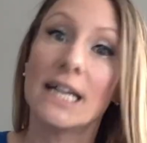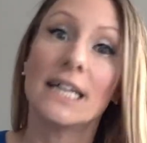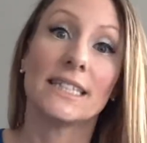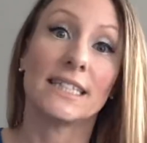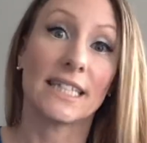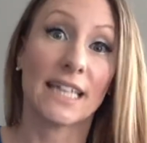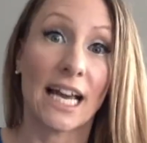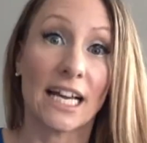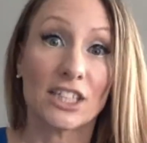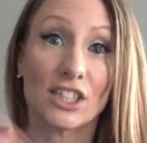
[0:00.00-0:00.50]

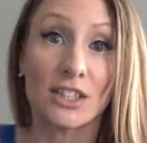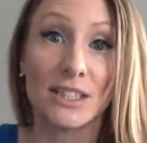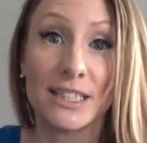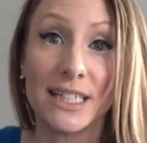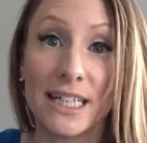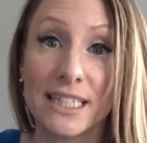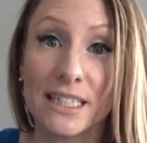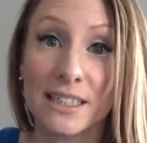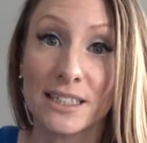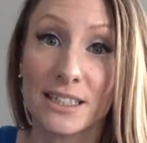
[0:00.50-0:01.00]
to catch the
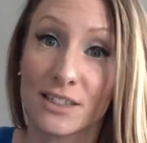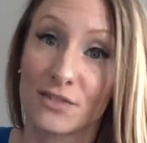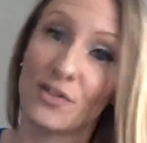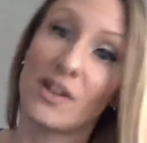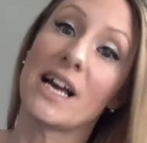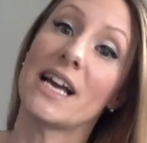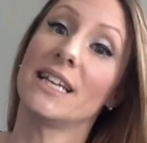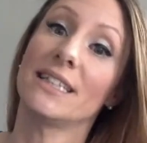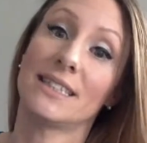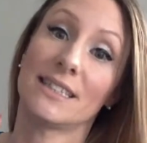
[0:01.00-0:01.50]
next
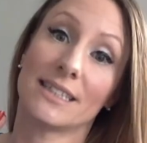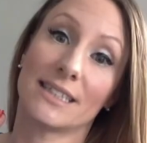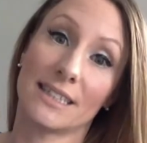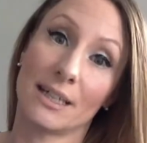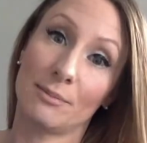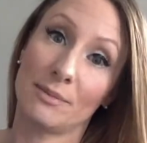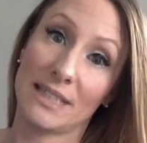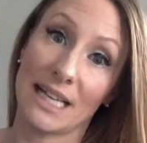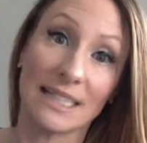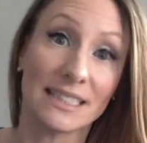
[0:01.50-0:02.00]
flight to
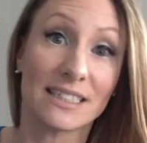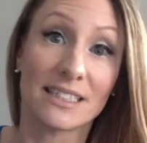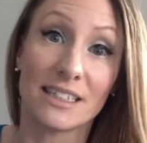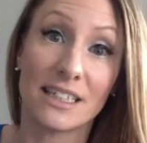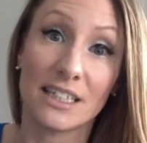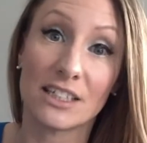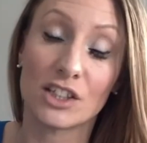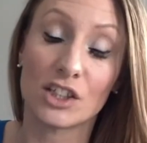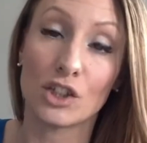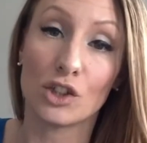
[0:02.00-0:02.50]
some
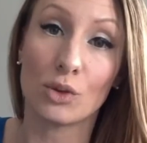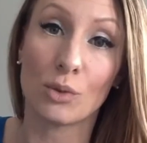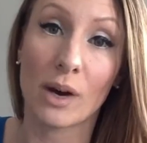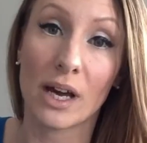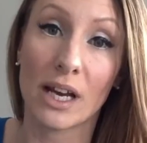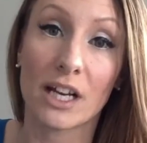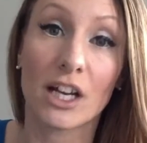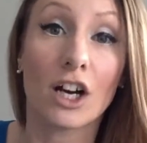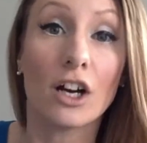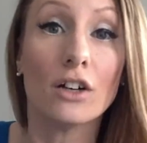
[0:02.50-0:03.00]
destination you
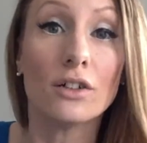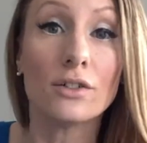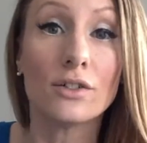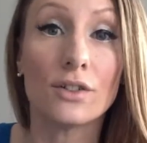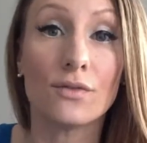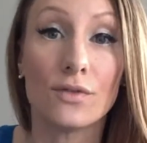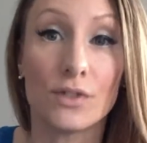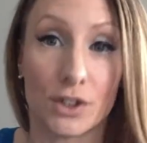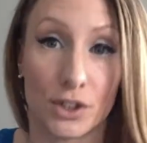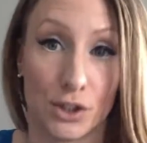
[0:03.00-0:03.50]
want to go
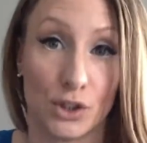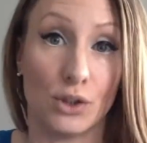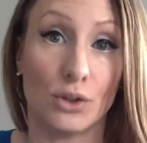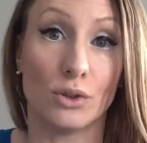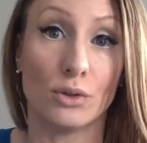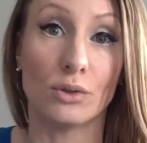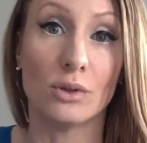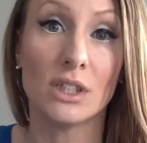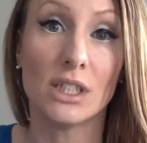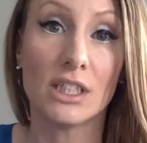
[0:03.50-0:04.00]

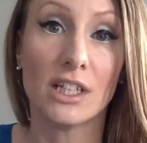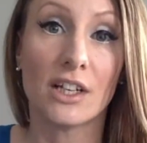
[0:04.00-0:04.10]
to,